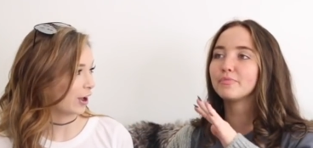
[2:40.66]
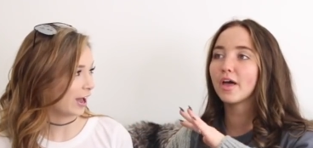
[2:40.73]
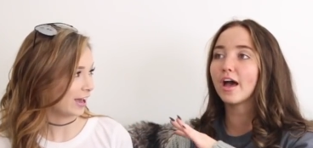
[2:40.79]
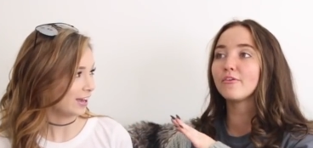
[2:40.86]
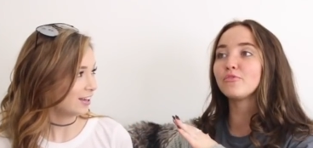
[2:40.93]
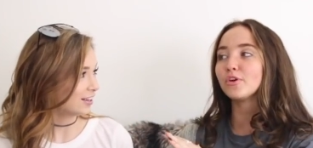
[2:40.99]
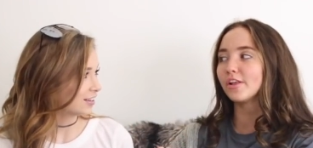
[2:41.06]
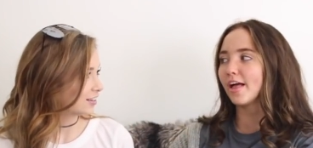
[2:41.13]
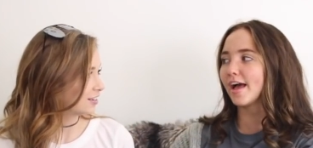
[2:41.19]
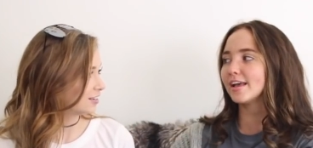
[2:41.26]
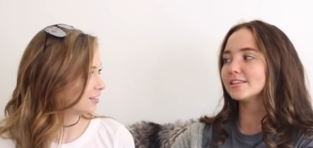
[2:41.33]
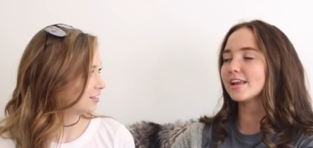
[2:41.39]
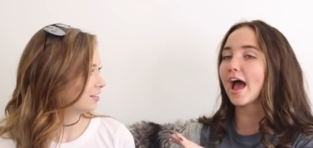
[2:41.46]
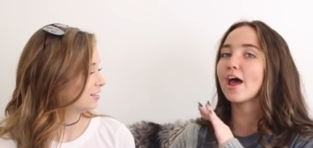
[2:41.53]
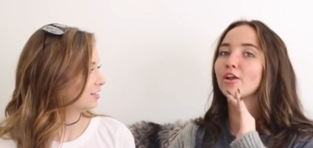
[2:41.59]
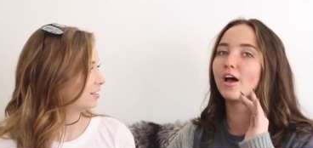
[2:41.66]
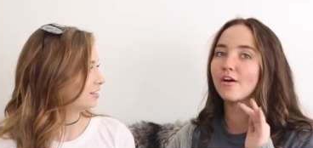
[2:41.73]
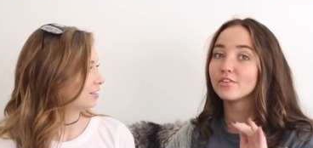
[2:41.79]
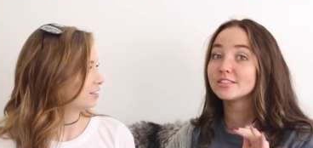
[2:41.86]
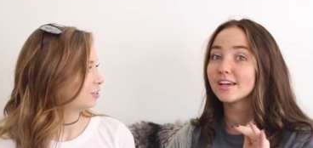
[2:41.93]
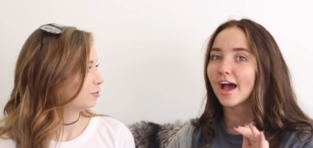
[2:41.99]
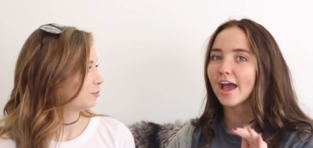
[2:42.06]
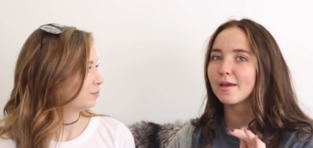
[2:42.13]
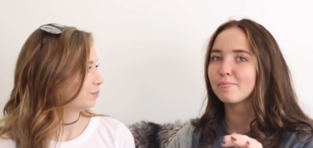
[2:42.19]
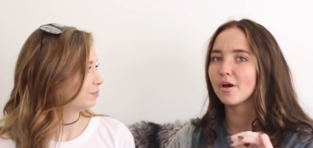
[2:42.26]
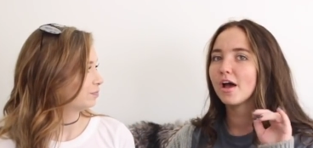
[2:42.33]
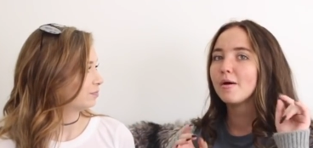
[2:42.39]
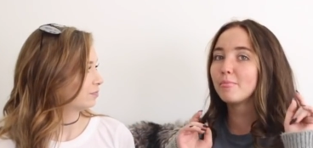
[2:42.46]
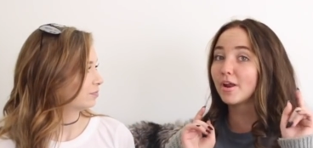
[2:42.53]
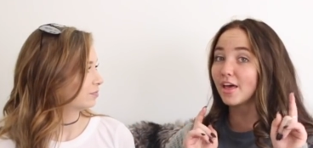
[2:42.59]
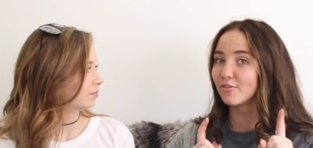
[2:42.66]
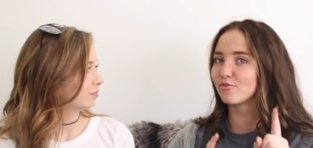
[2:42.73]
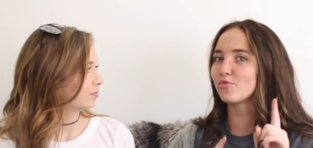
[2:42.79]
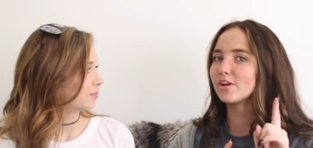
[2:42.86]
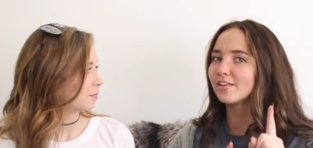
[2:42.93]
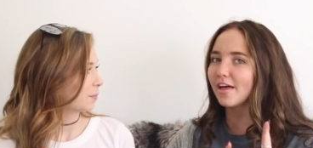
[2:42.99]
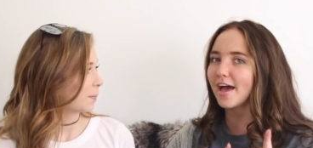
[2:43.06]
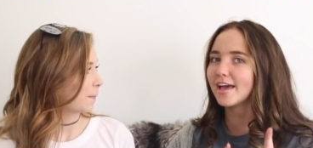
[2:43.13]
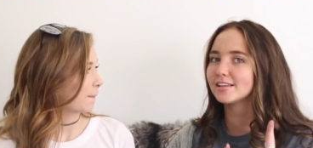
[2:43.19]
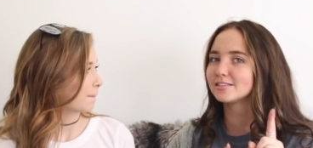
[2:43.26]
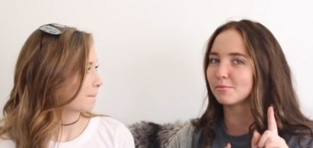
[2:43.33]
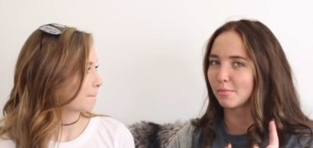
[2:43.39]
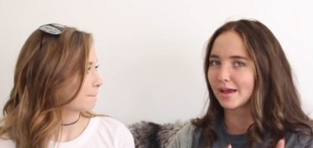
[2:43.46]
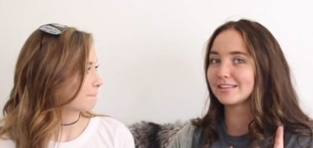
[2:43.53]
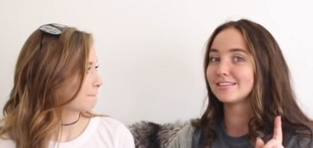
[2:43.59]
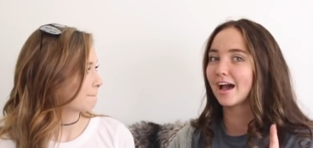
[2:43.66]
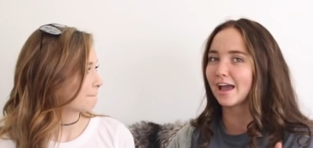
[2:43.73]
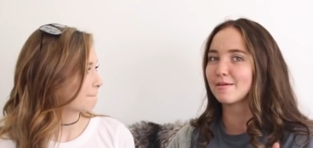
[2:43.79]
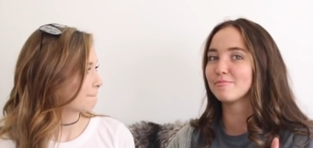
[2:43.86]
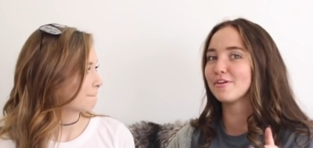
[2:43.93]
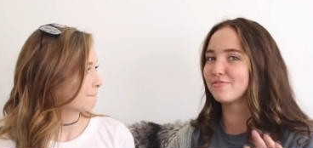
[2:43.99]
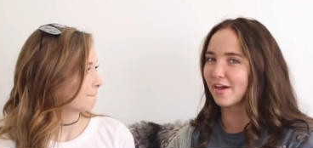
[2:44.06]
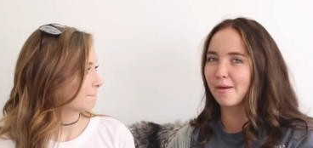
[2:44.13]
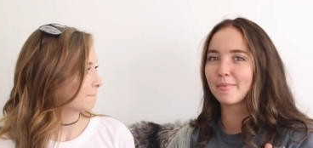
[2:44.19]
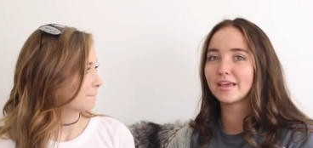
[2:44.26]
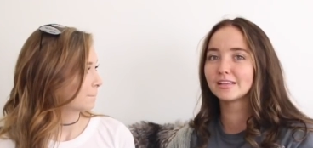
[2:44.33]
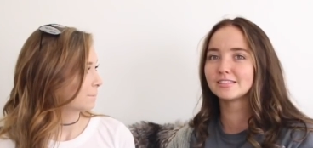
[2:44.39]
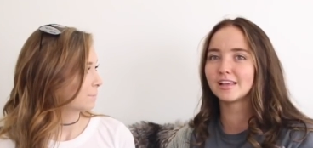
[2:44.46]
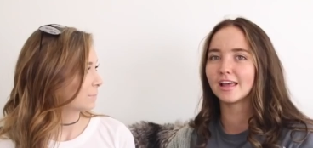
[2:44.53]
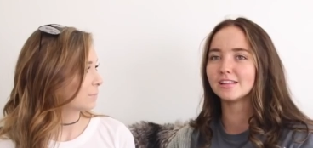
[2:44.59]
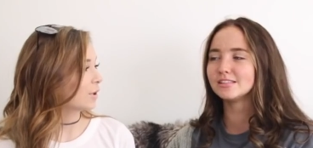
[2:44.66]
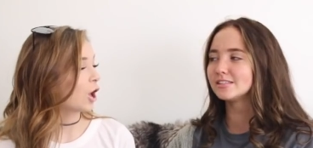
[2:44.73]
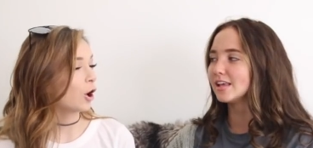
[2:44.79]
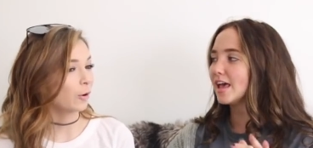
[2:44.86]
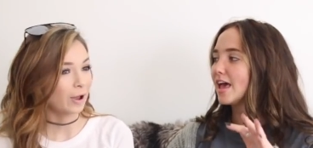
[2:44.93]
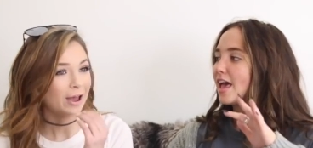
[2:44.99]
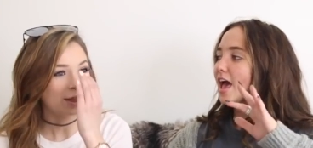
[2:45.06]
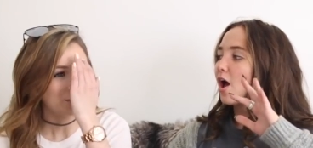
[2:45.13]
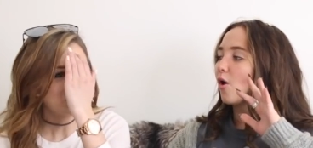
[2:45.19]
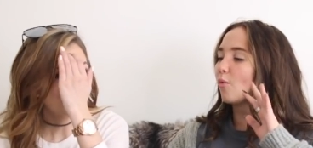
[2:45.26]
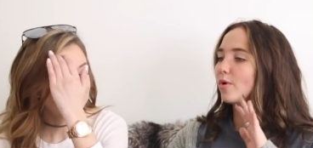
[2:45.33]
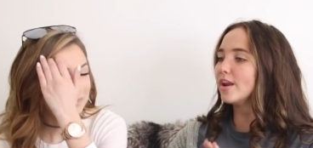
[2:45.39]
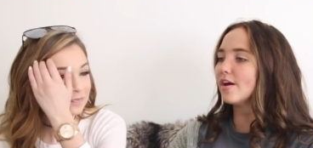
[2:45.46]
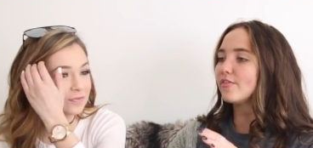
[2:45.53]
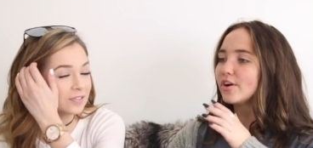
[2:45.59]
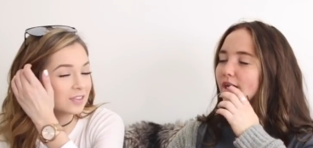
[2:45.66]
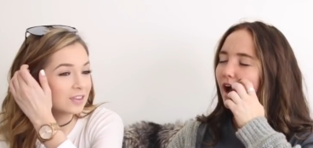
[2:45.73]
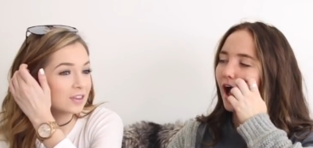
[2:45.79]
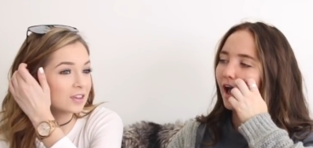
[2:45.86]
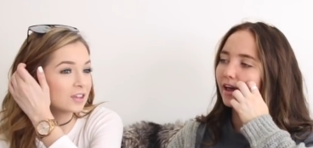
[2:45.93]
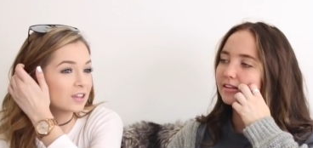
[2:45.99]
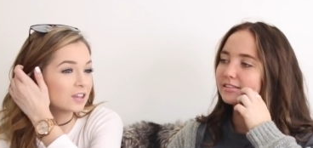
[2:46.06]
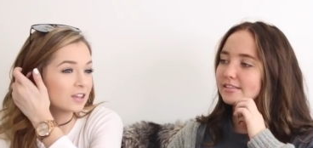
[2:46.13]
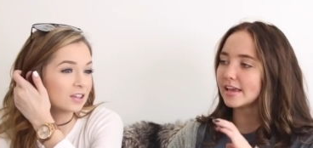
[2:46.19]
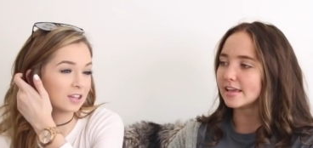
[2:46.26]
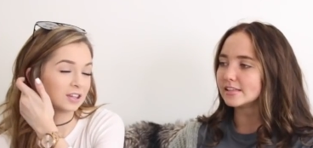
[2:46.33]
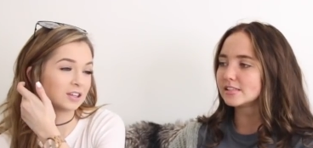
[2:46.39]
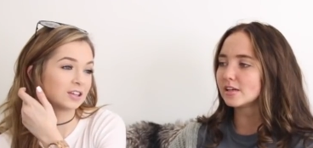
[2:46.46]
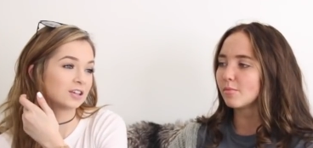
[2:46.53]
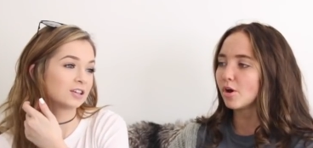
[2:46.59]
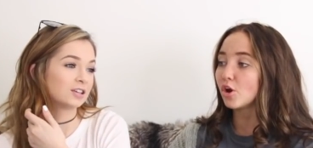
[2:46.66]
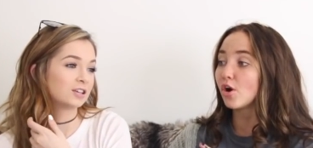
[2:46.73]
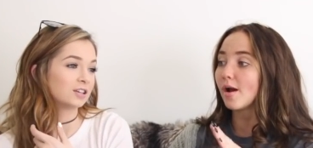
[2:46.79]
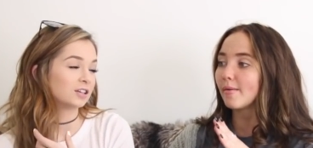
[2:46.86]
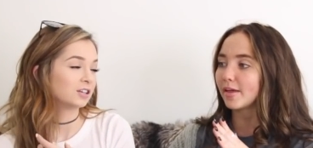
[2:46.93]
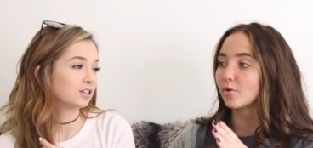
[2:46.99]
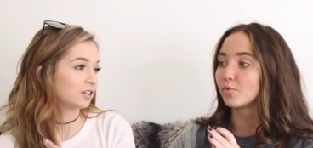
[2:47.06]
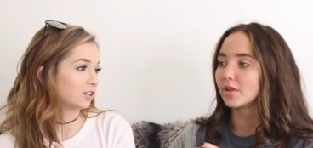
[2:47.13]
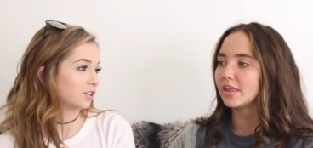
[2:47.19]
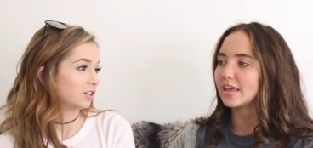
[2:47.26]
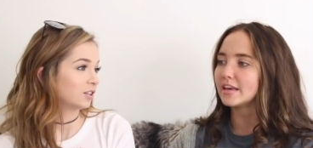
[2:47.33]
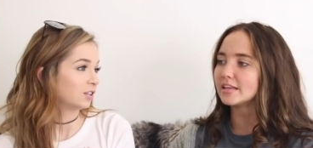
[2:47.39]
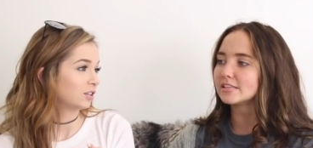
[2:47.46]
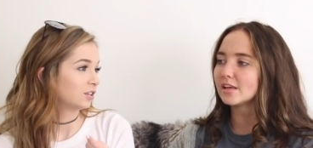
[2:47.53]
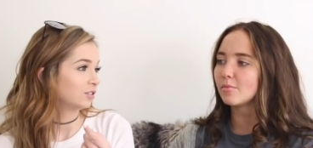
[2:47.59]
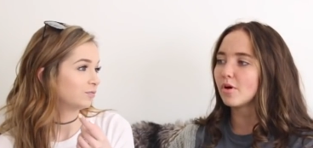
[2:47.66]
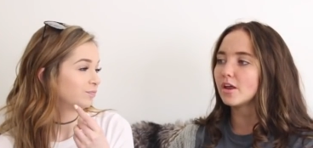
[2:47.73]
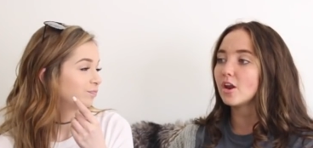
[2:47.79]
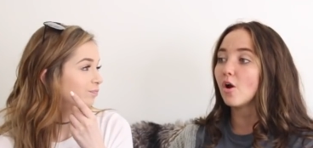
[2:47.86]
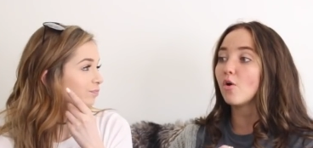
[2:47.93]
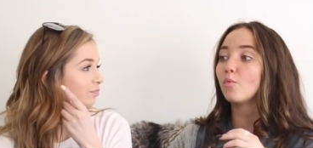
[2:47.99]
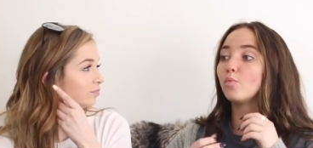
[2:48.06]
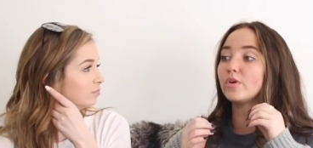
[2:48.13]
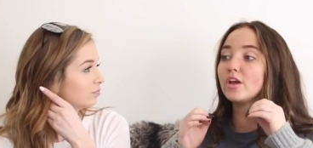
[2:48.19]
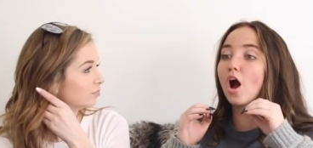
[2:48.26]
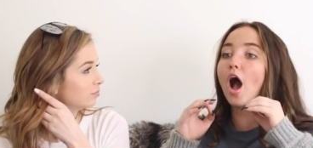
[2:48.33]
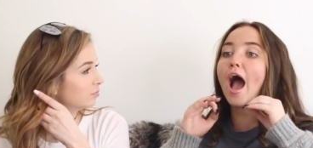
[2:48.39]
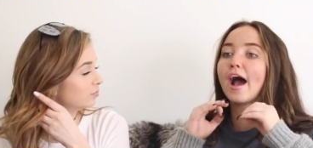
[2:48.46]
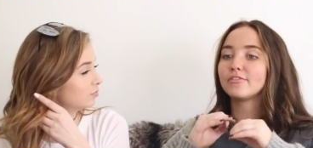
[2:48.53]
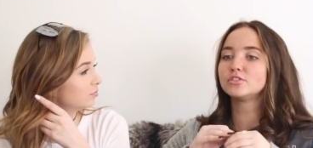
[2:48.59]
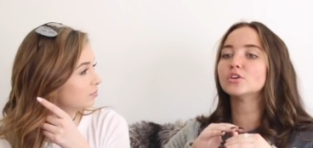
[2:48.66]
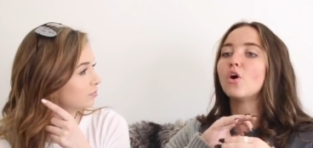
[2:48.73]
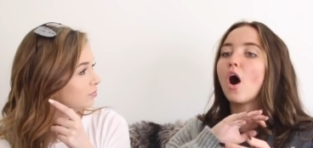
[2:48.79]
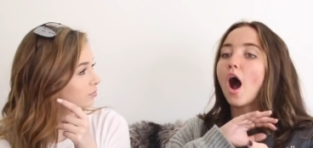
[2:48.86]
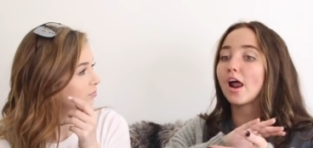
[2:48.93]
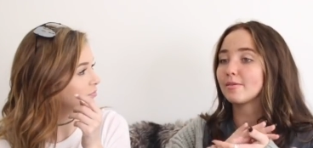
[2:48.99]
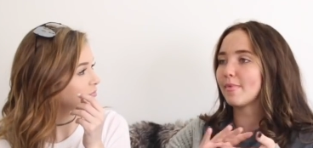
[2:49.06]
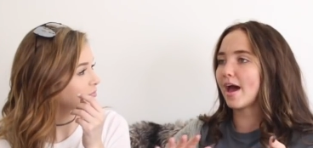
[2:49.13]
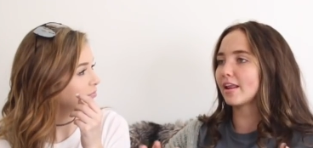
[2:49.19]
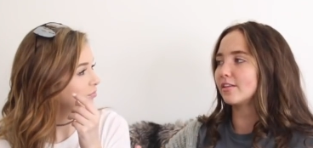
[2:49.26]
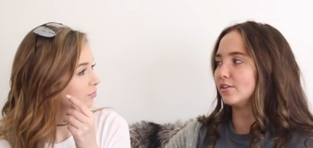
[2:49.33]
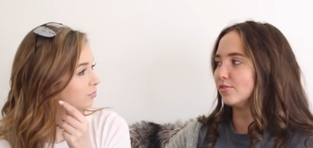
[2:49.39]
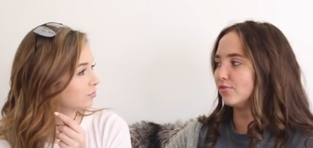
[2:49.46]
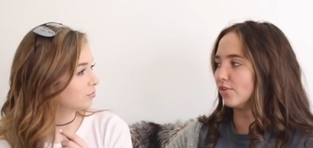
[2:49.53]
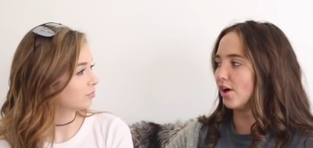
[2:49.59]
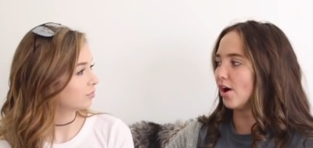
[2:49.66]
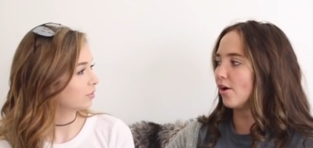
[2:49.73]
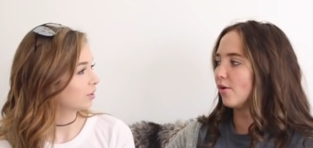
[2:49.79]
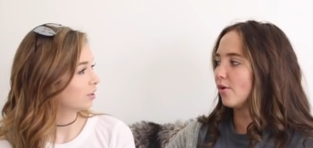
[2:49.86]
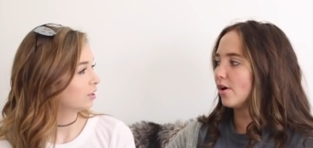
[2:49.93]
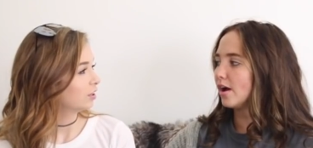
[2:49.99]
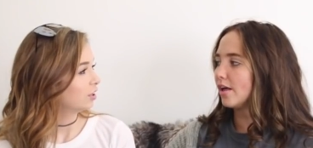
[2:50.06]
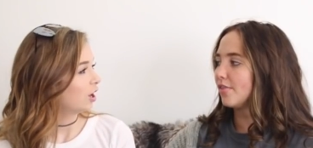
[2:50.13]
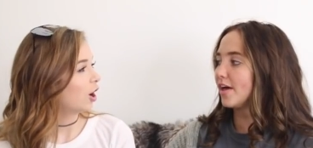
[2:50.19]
Speaker 1: I've realized, I don't have a type, but I've realized my type, if that makes sense. Okay. Whenever I date someone or I like really into someone, we have to automatically flow.